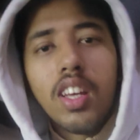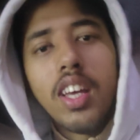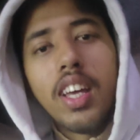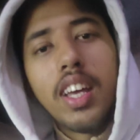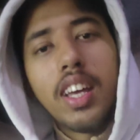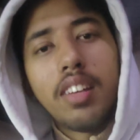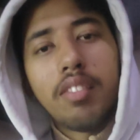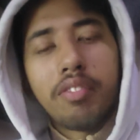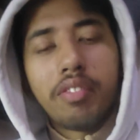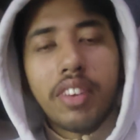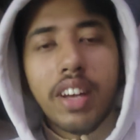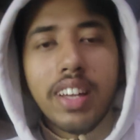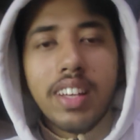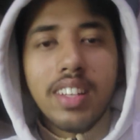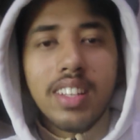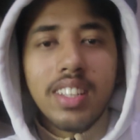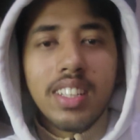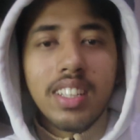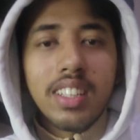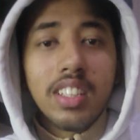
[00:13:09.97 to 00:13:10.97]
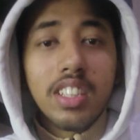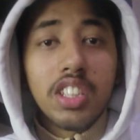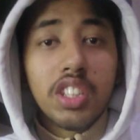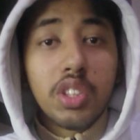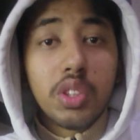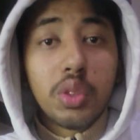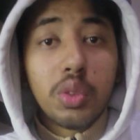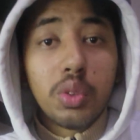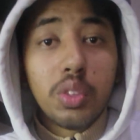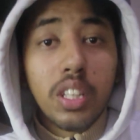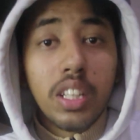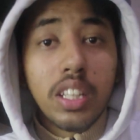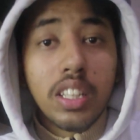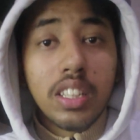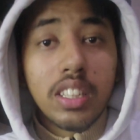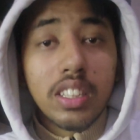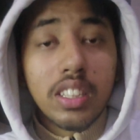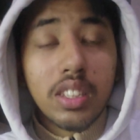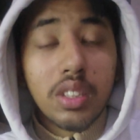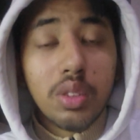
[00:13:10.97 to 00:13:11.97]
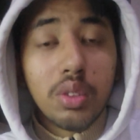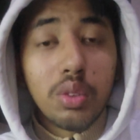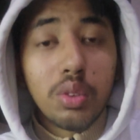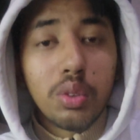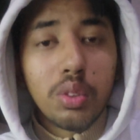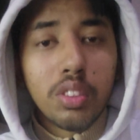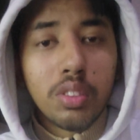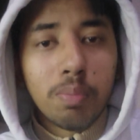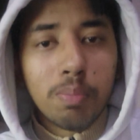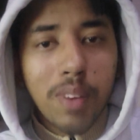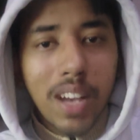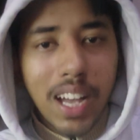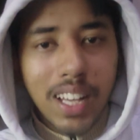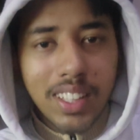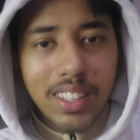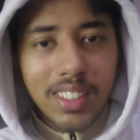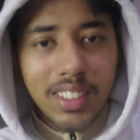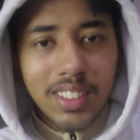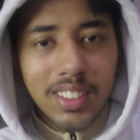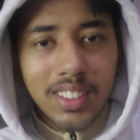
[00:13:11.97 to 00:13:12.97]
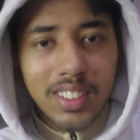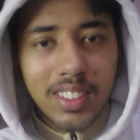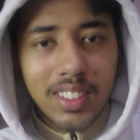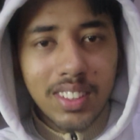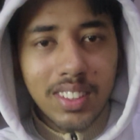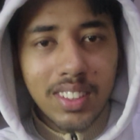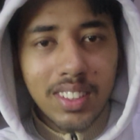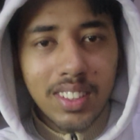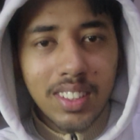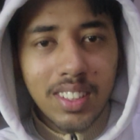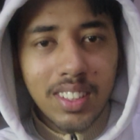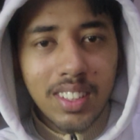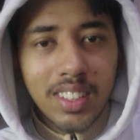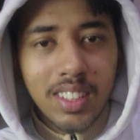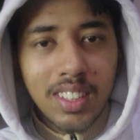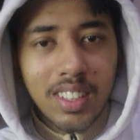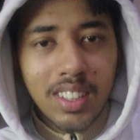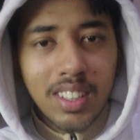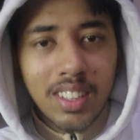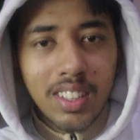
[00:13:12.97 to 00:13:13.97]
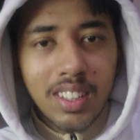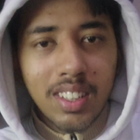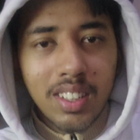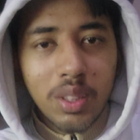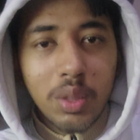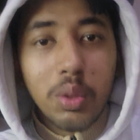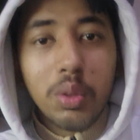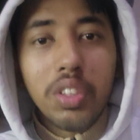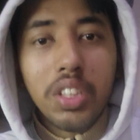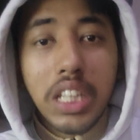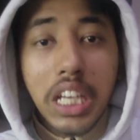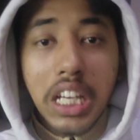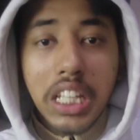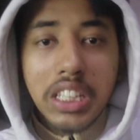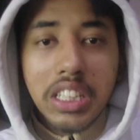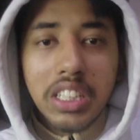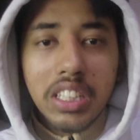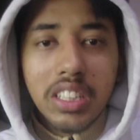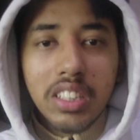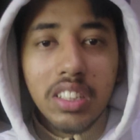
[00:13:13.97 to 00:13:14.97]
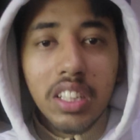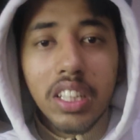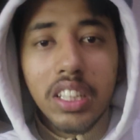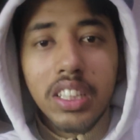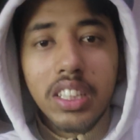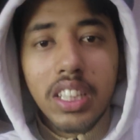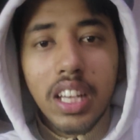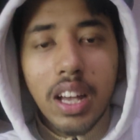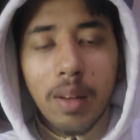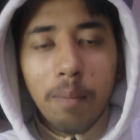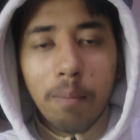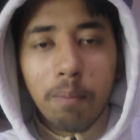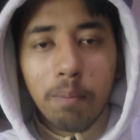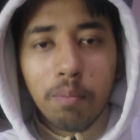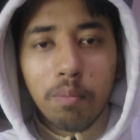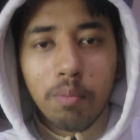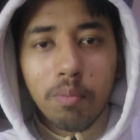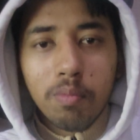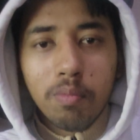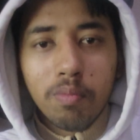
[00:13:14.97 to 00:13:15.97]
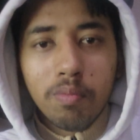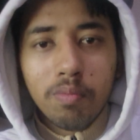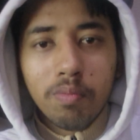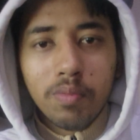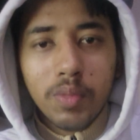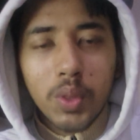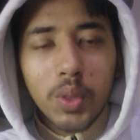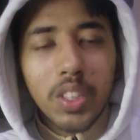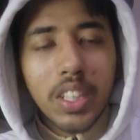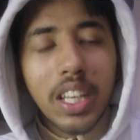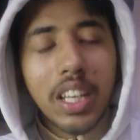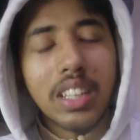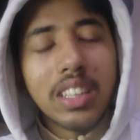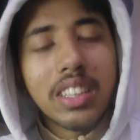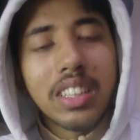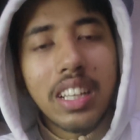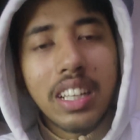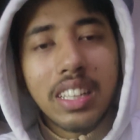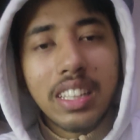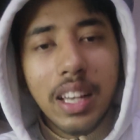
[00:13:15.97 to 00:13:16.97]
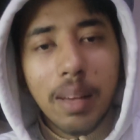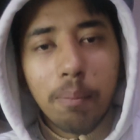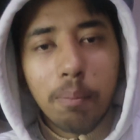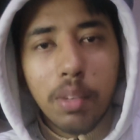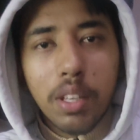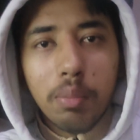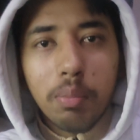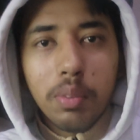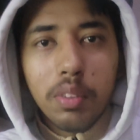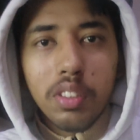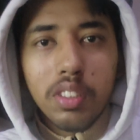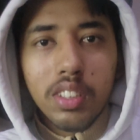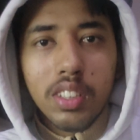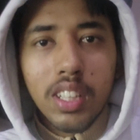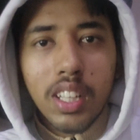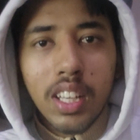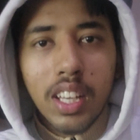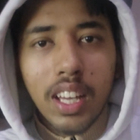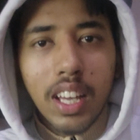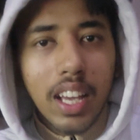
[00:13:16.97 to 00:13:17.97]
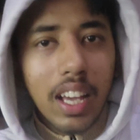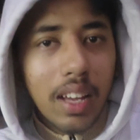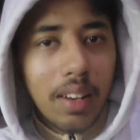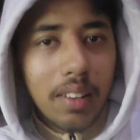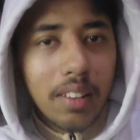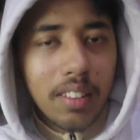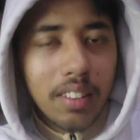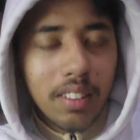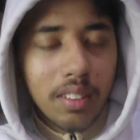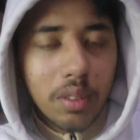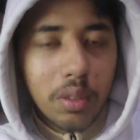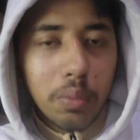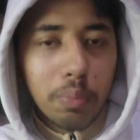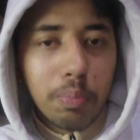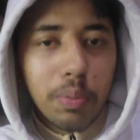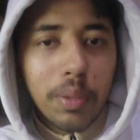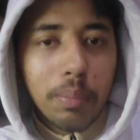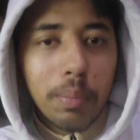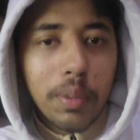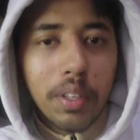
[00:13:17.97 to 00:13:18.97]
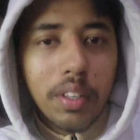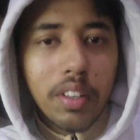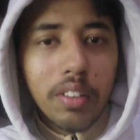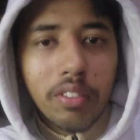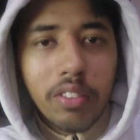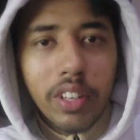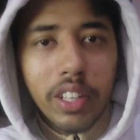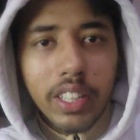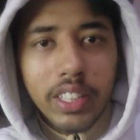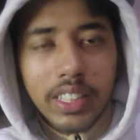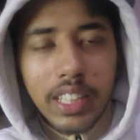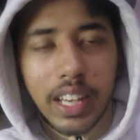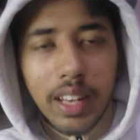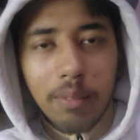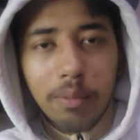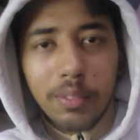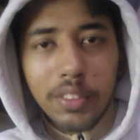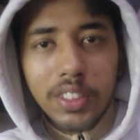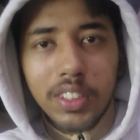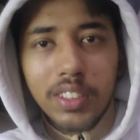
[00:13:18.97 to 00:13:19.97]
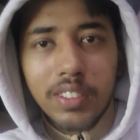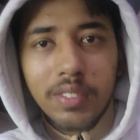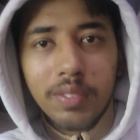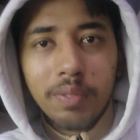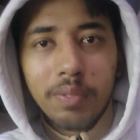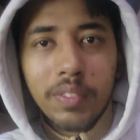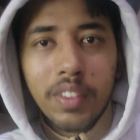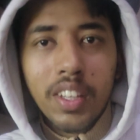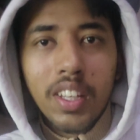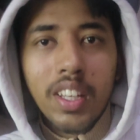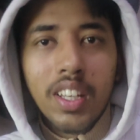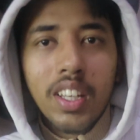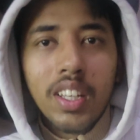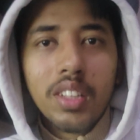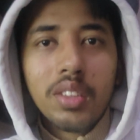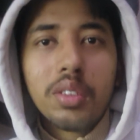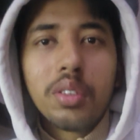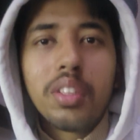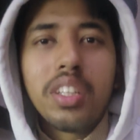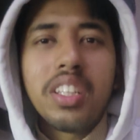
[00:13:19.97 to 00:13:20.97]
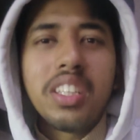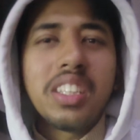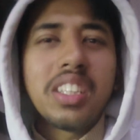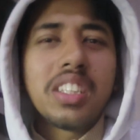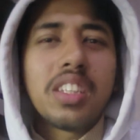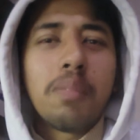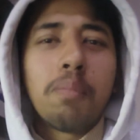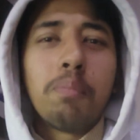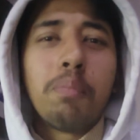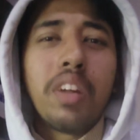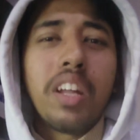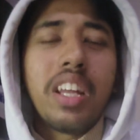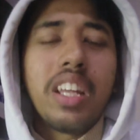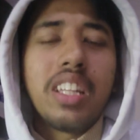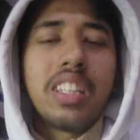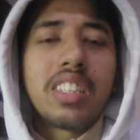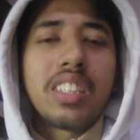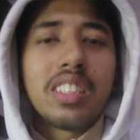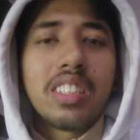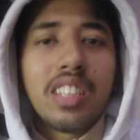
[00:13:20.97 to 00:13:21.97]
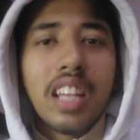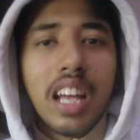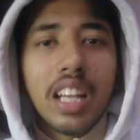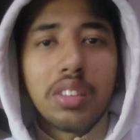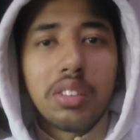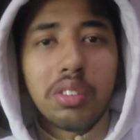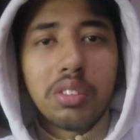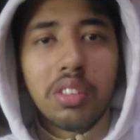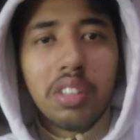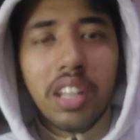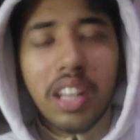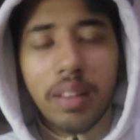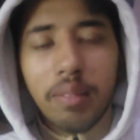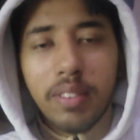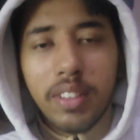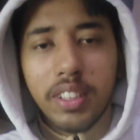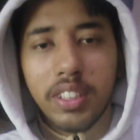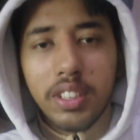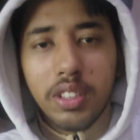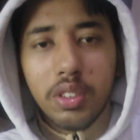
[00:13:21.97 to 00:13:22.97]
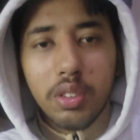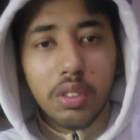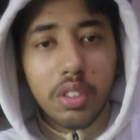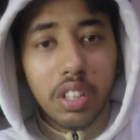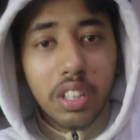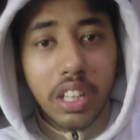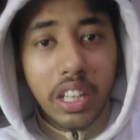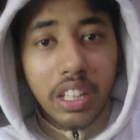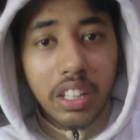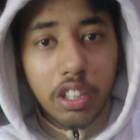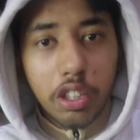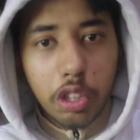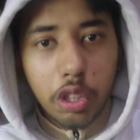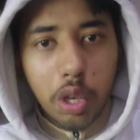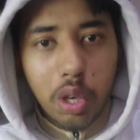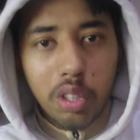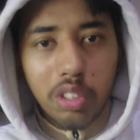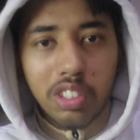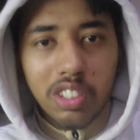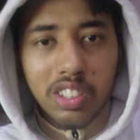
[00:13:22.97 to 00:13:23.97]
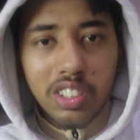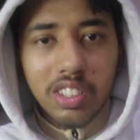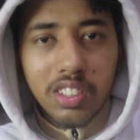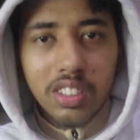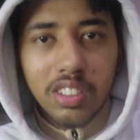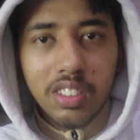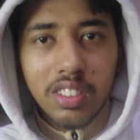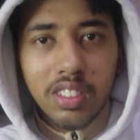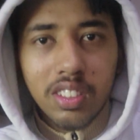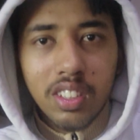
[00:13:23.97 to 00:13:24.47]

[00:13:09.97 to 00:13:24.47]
And finally, the students use patterns to guess the exam, to guess the exam papers, and to prepare for exams. So it is the brain's natural ability to connect thoughts.